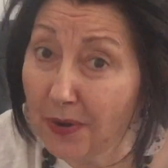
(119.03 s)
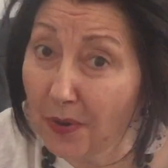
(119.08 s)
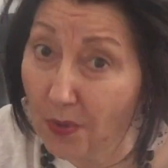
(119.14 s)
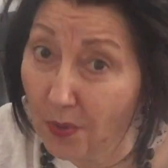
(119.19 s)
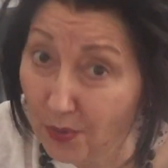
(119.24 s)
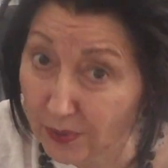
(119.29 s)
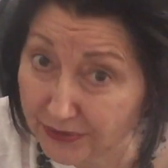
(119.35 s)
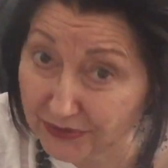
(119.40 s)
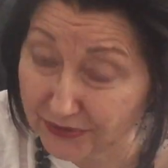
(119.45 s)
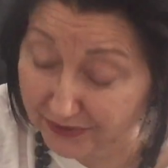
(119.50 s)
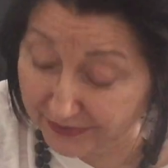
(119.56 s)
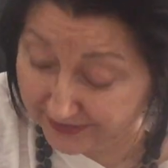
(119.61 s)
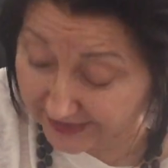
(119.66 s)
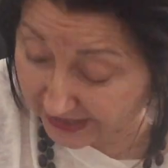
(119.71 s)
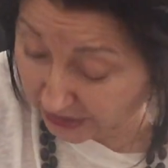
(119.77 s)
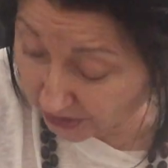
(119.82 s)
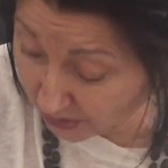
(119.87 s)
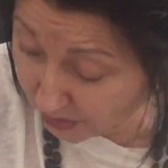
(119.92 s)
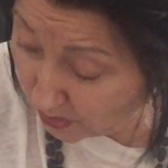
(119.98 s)
older
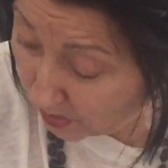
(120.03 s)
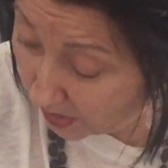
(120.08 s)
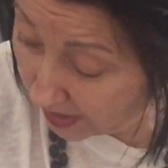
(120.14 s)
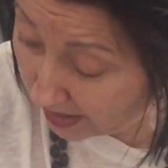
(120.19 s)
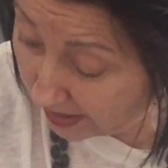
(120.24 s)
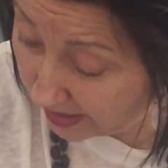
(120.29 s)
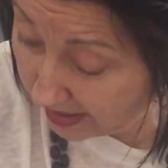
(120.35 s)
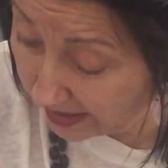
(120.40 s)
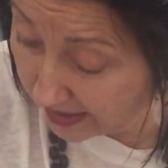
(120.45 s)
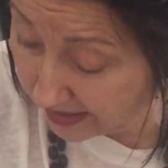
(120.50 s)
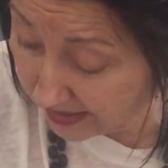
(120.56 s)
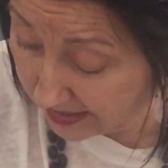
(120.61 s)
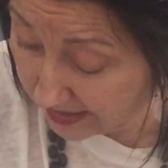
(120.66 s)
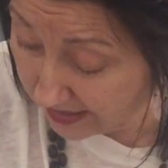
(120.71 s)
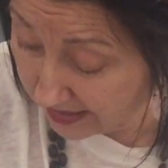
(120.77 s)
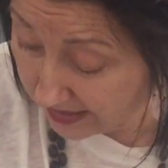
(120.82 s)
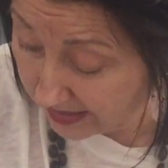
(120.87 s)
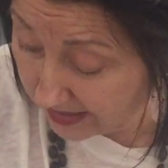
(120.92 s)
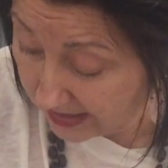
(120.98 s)
than you are.
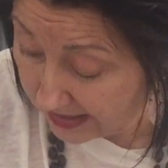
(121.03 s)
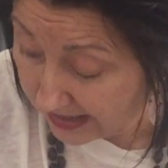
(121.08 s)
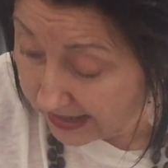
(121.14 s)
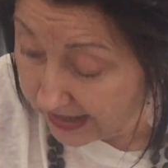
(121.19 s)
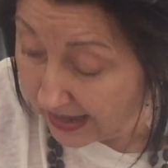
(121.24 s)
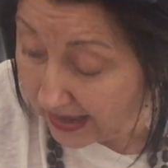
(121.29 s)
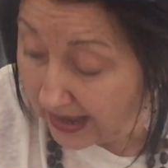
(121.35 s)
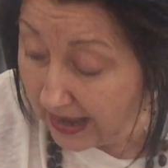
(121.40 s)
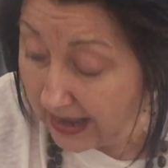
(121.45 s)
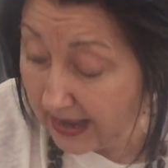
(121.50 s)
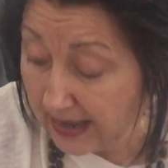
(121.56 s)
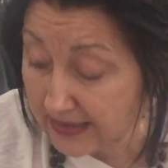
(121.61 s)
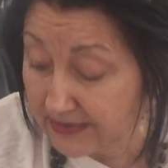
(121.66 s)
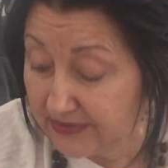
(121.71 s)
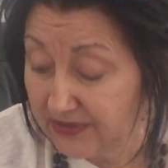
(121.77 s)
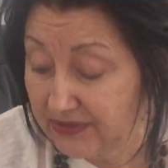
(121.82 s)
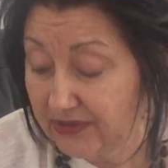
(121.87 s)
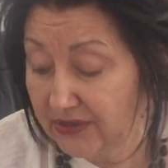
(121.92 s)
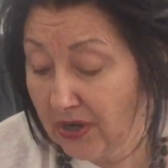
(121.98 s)

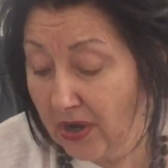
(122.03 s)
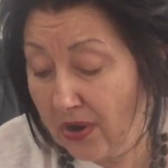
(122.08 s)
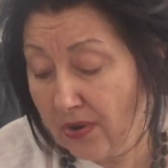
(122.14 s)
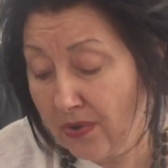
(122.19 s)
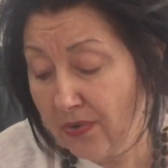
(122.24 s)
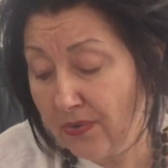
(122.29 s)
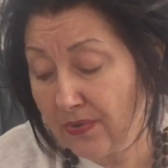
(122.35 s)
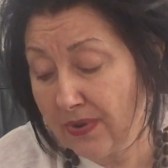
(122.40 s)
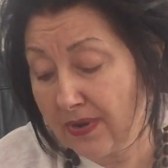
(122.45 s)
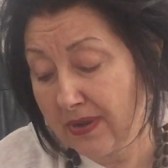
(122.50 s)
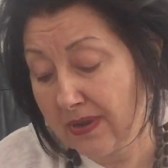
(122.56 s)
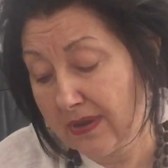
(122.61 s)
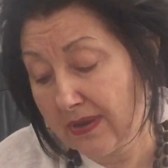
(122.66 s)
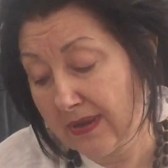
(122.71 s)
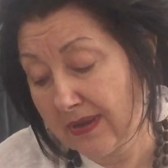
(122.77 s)
So